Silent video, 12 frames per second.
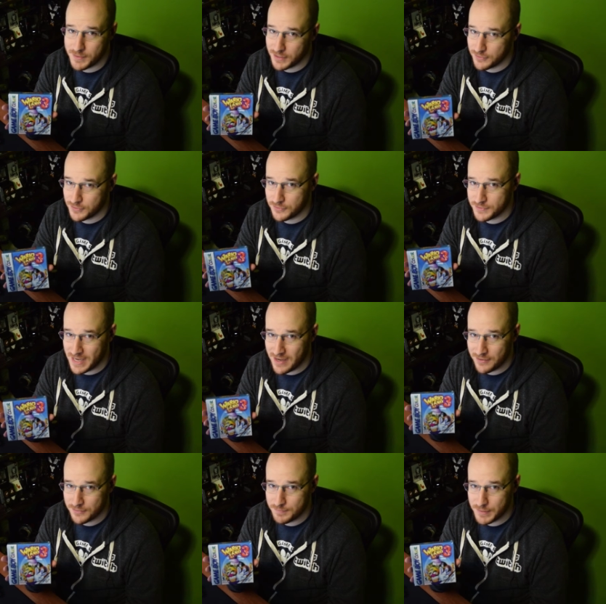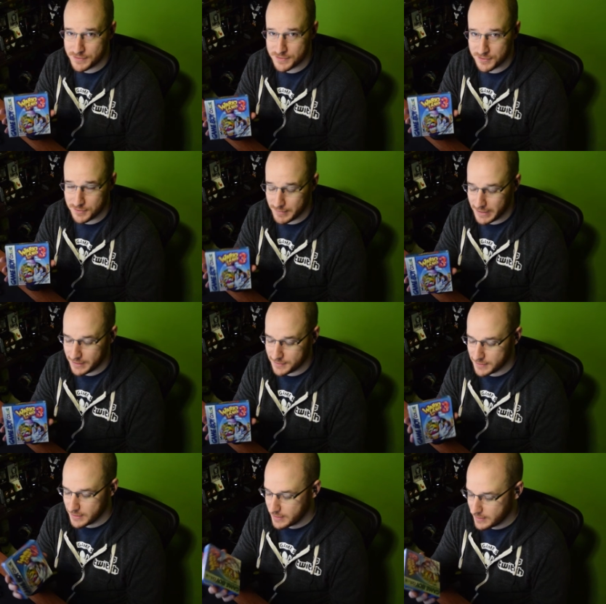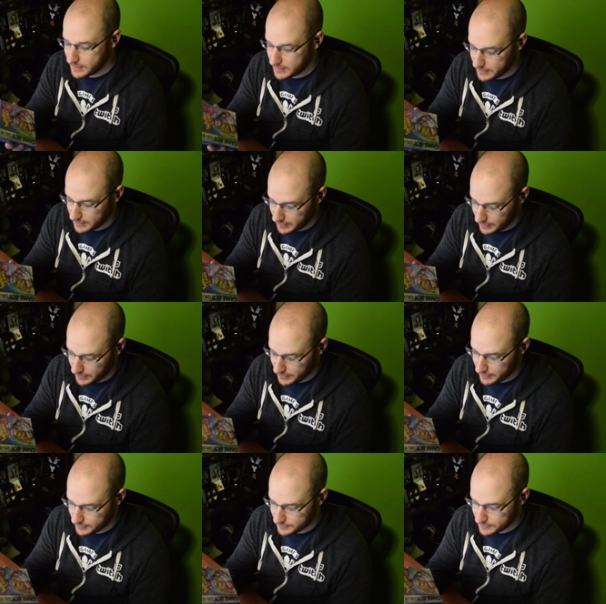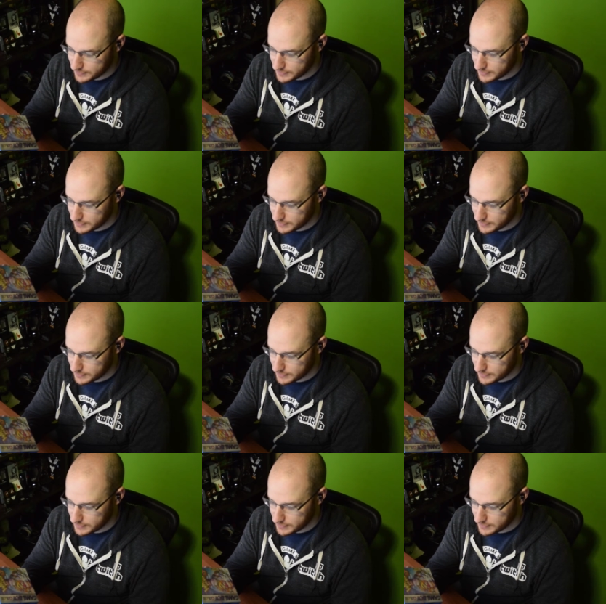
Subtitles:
they could go down based on demand. And